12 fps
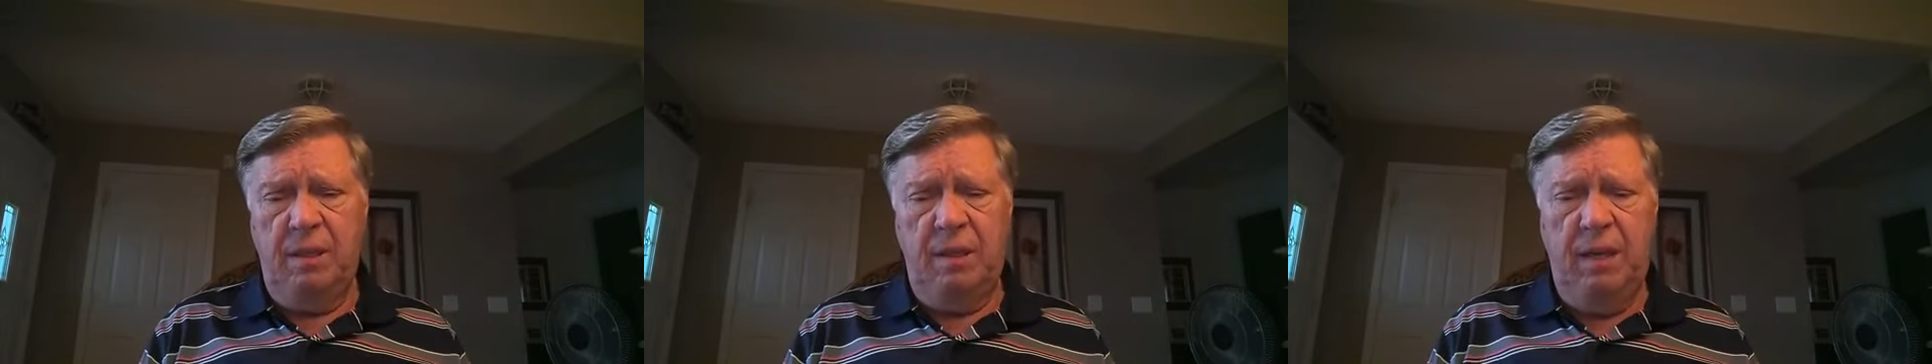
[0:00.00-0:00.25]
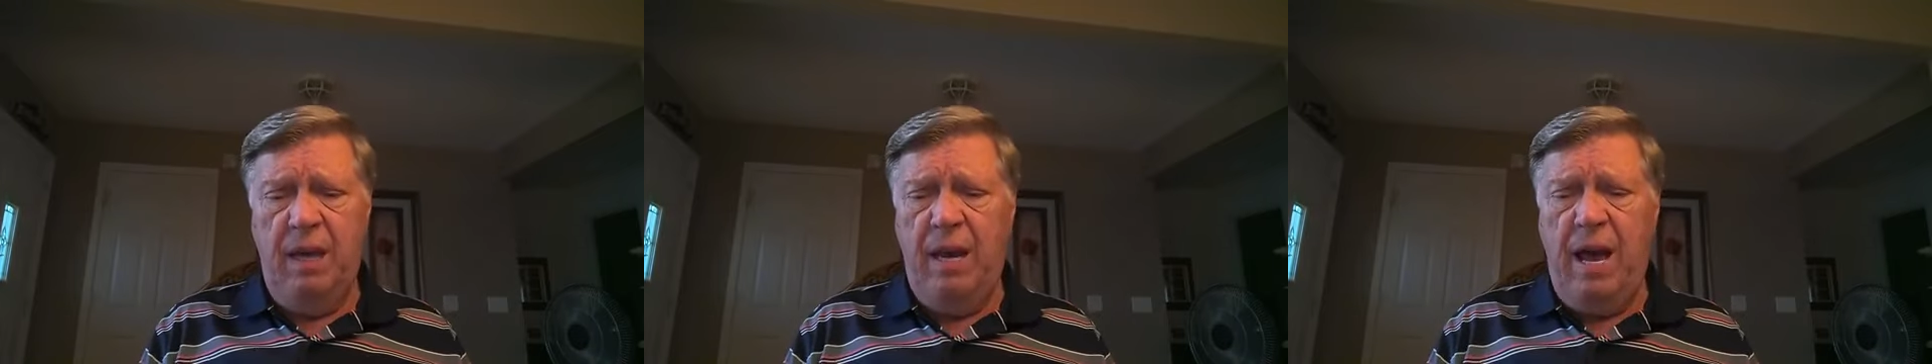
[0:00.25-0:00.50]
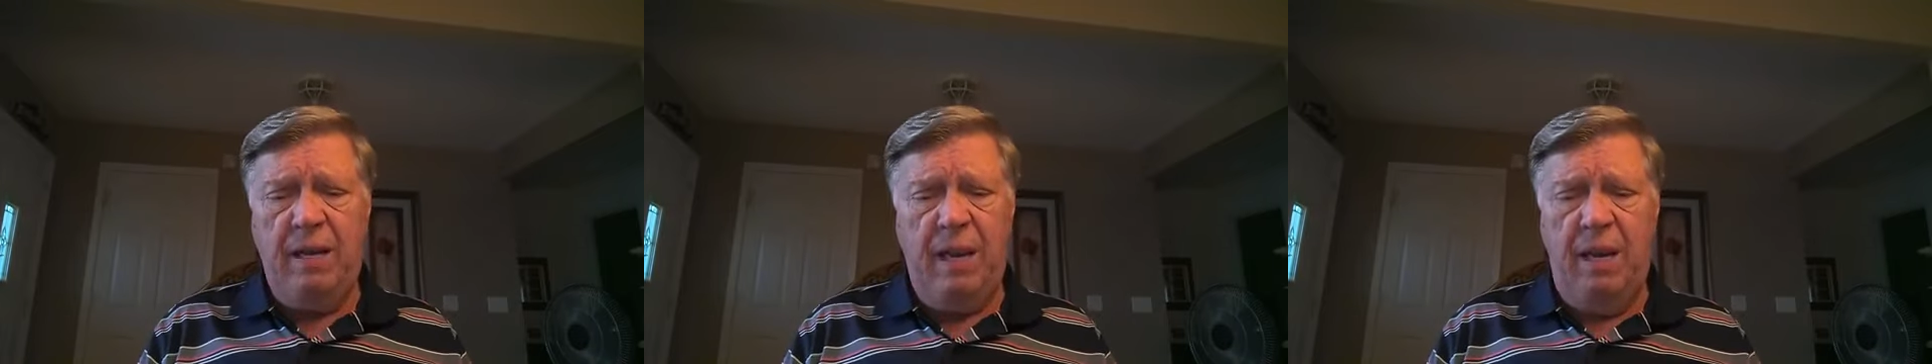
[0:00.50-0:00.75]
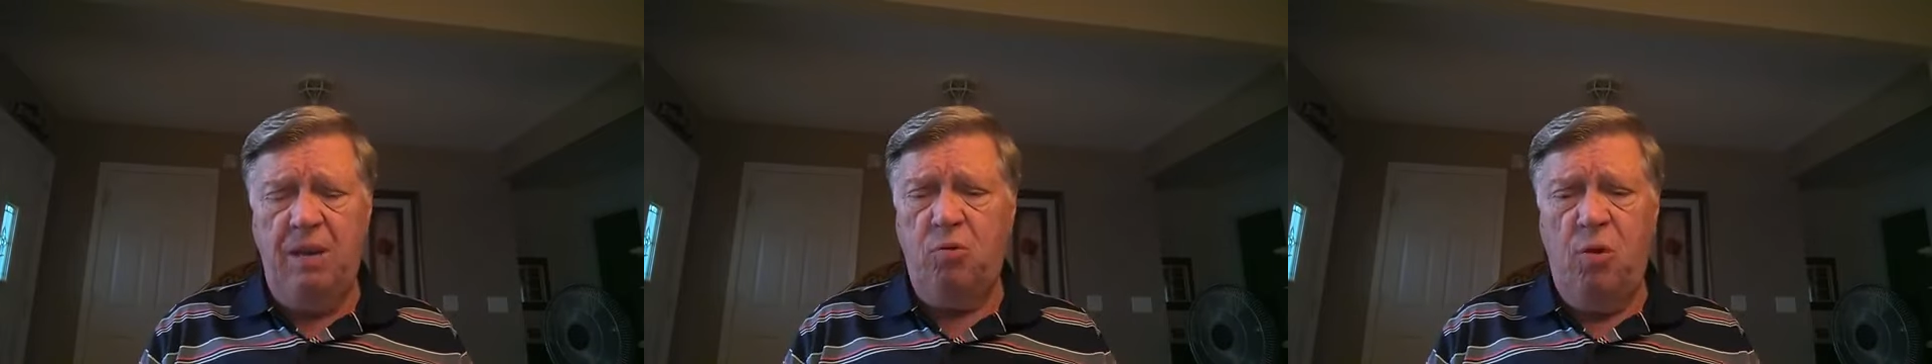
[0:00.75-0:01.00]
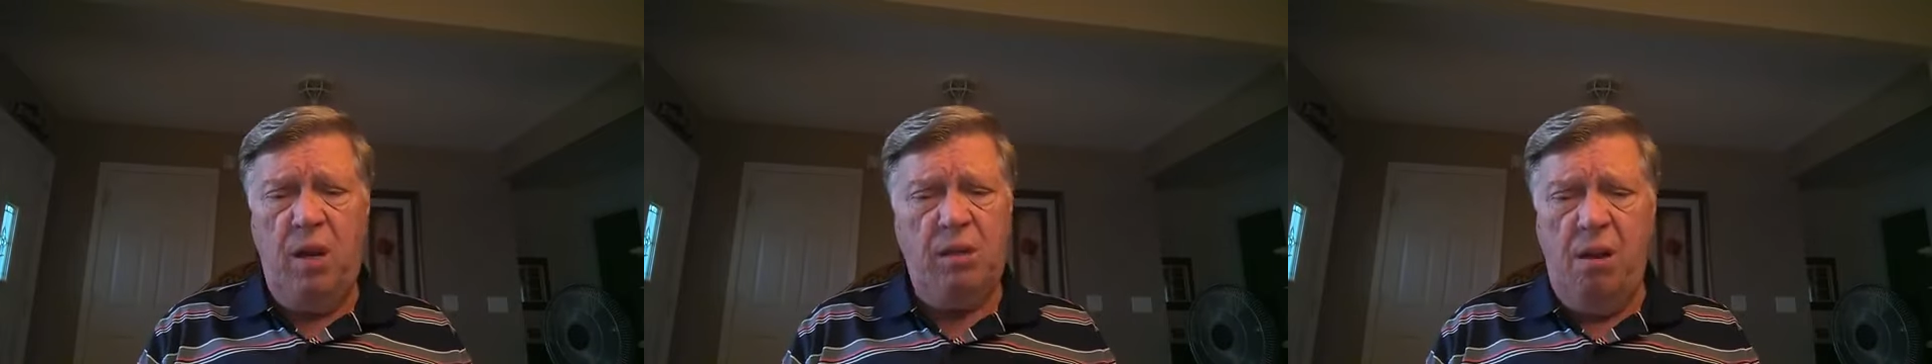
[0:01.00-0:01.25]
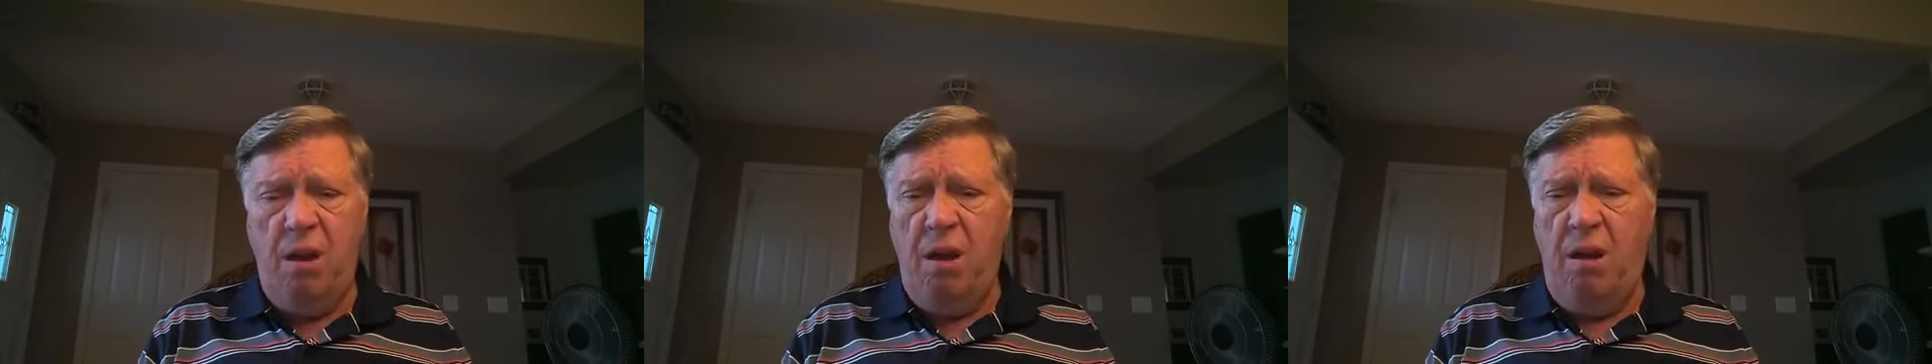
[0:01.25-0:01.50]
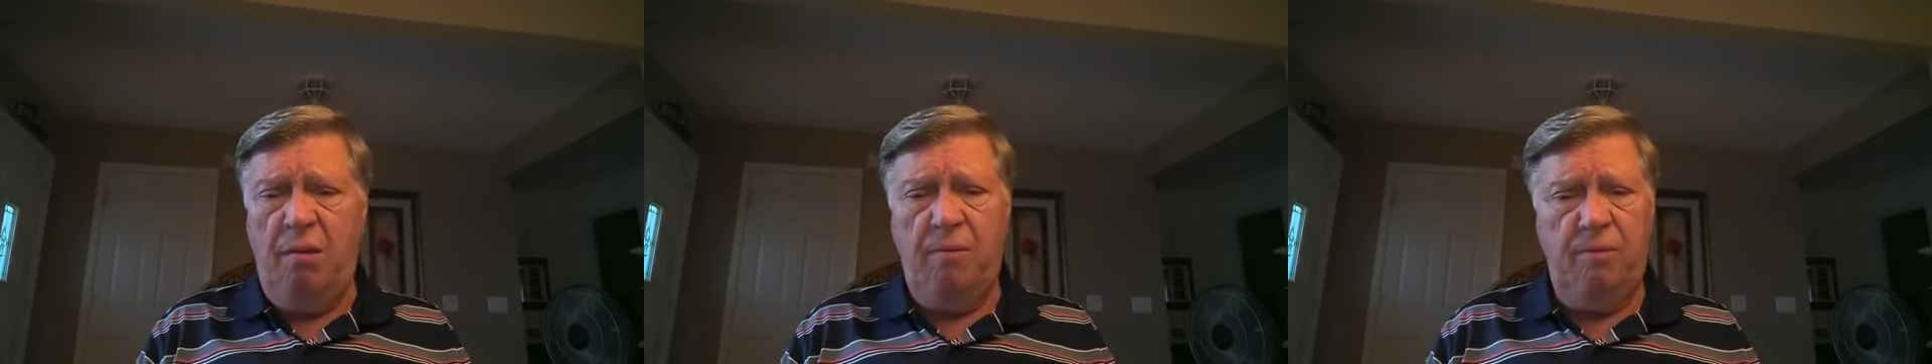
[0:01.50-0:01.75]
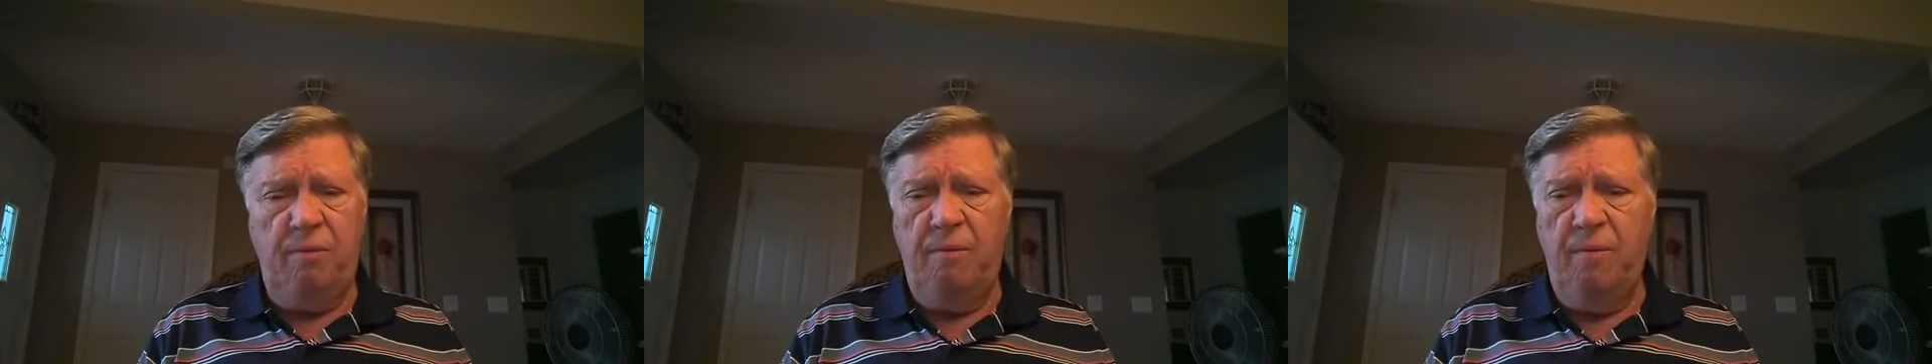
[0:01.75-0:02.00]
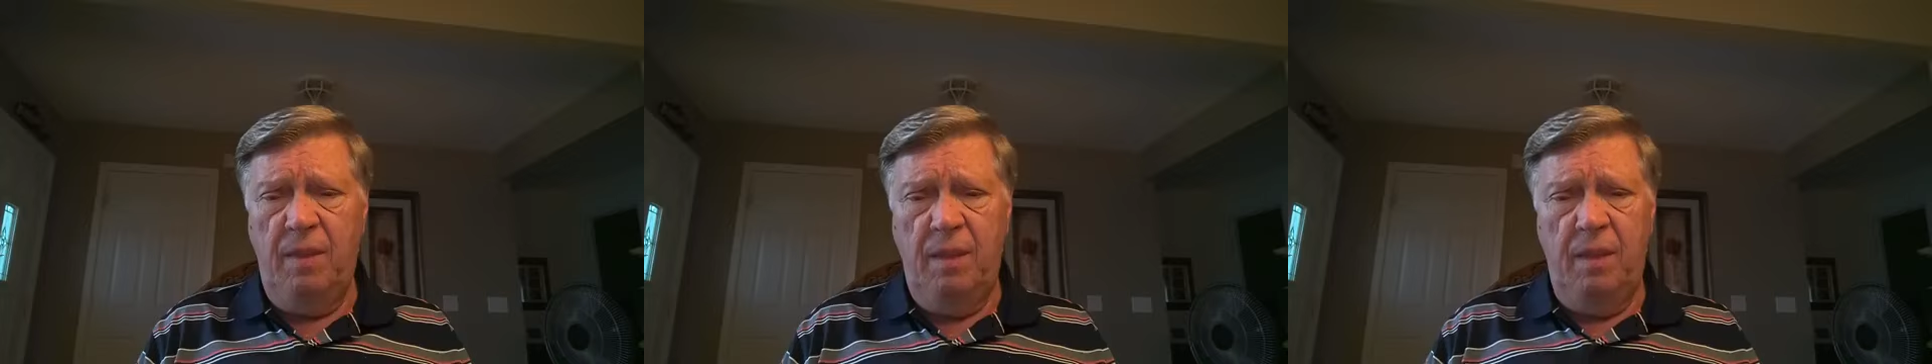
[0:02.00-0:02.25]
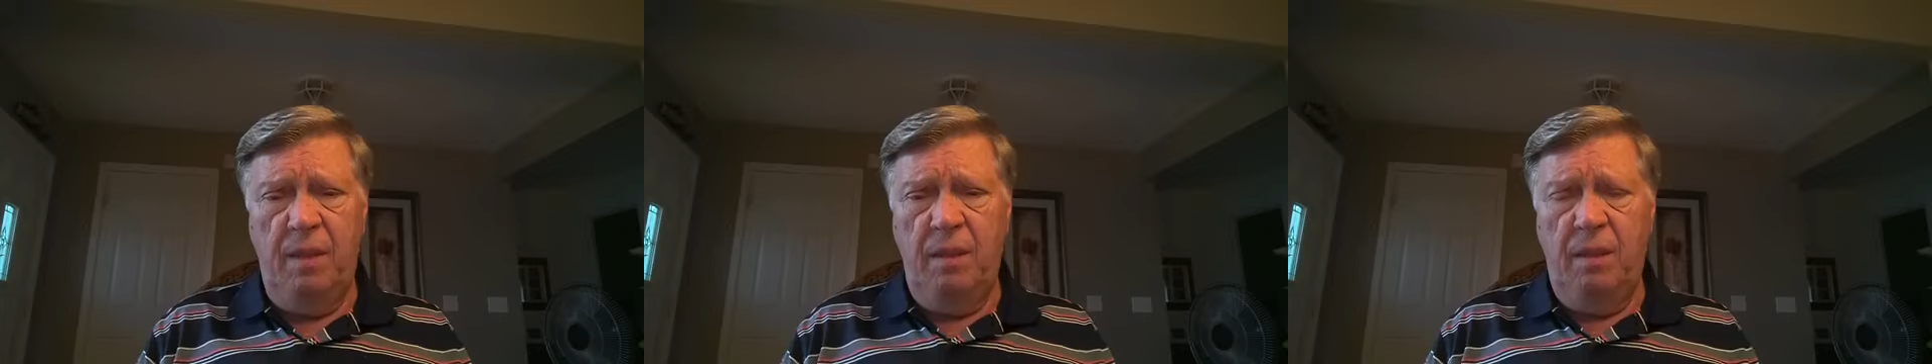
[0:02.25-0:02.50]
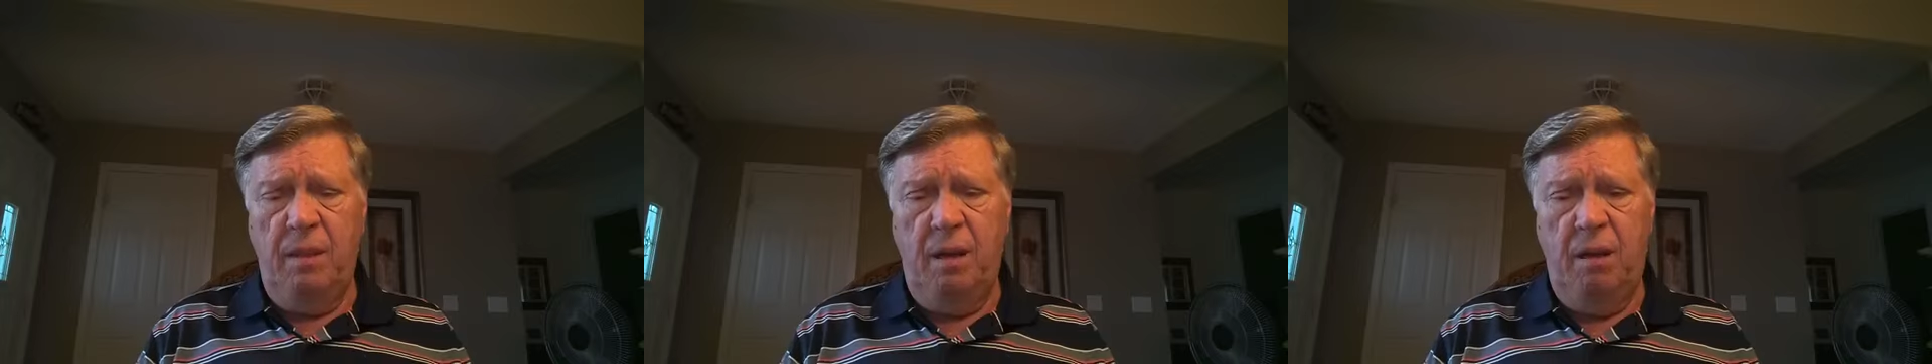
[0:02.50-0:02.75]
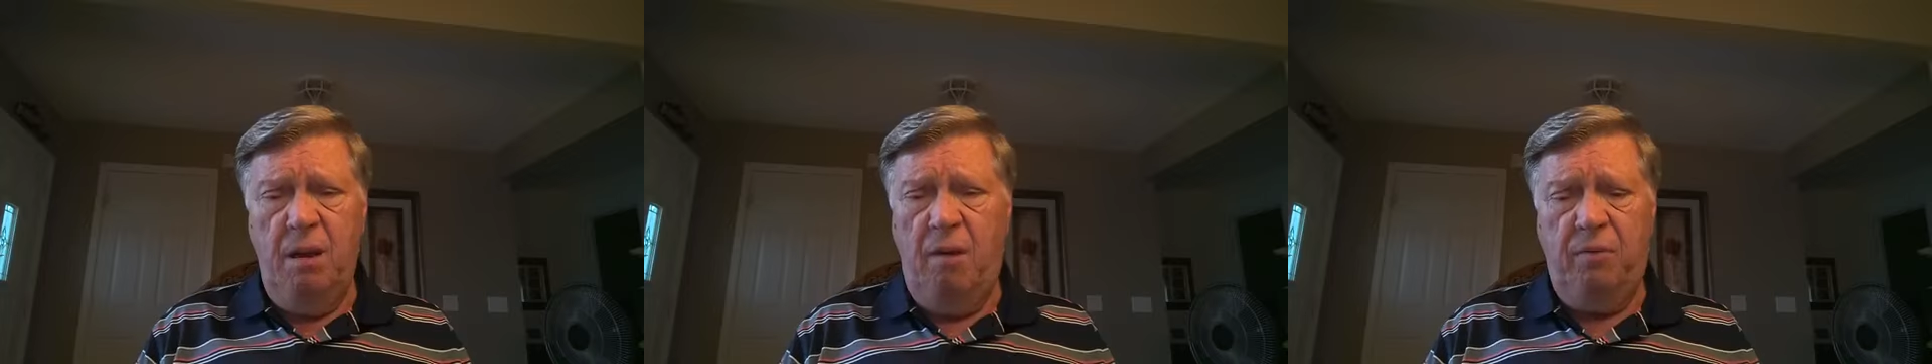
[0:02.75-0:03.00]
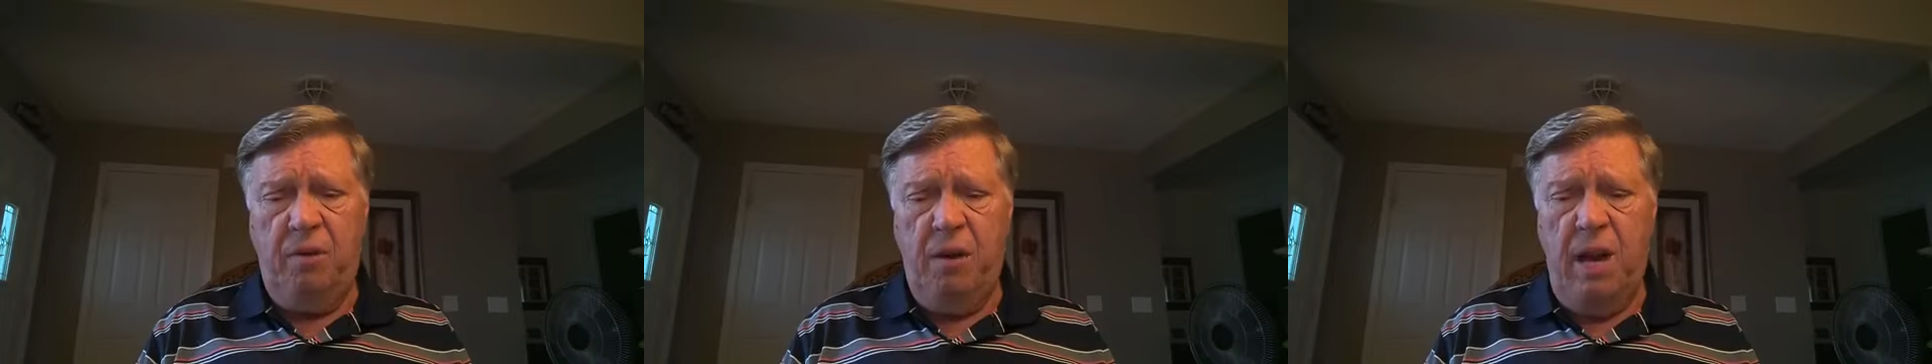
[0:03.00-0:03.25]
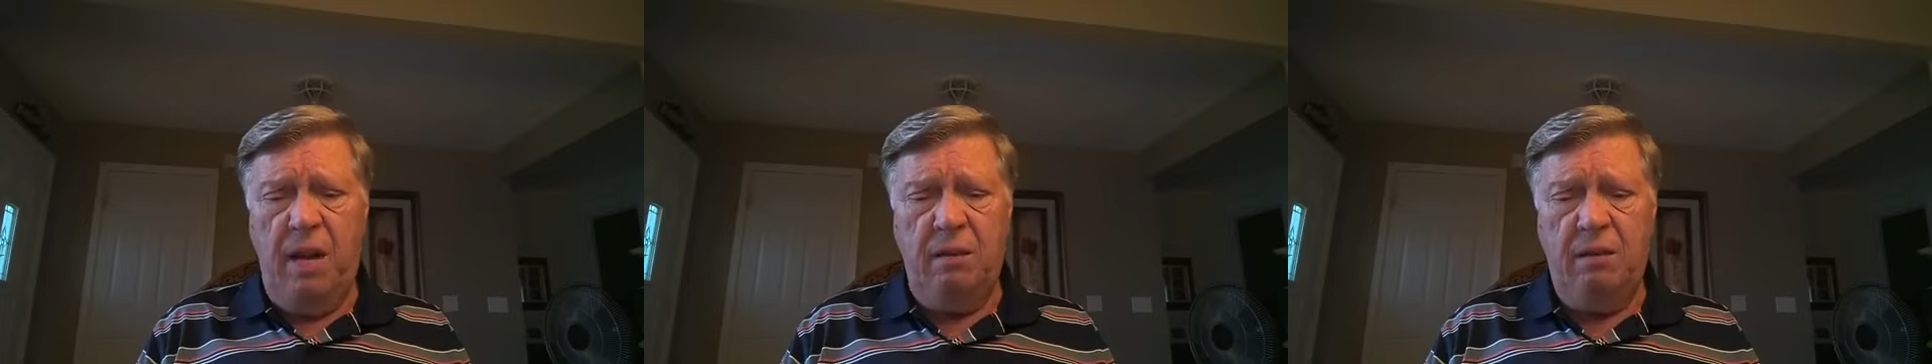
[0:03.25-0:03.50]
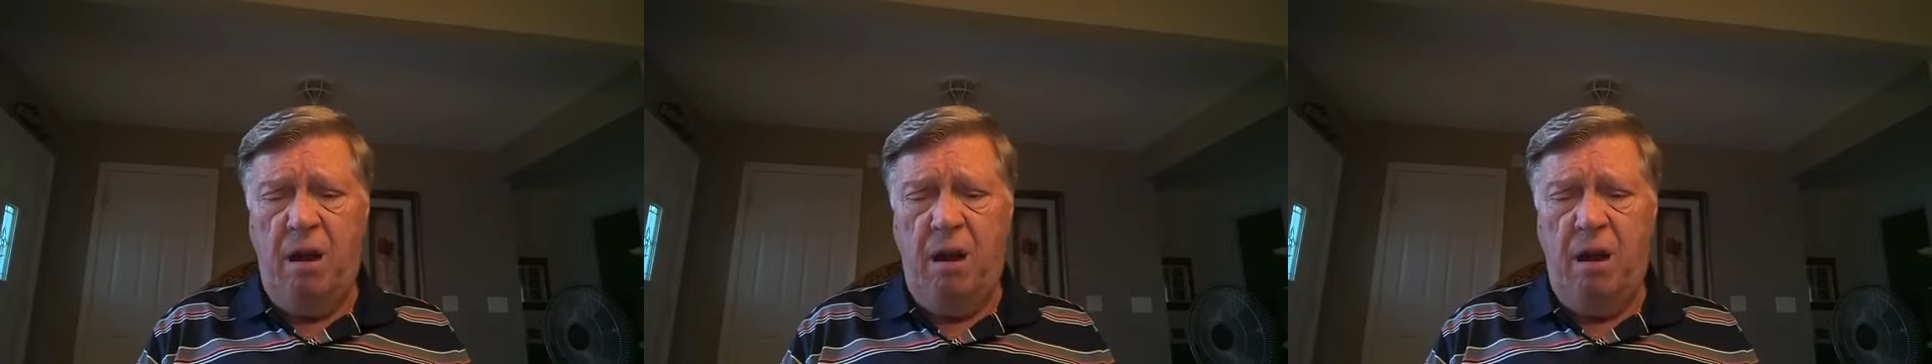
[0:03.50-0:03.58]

And again, I can't stress love enough tonight.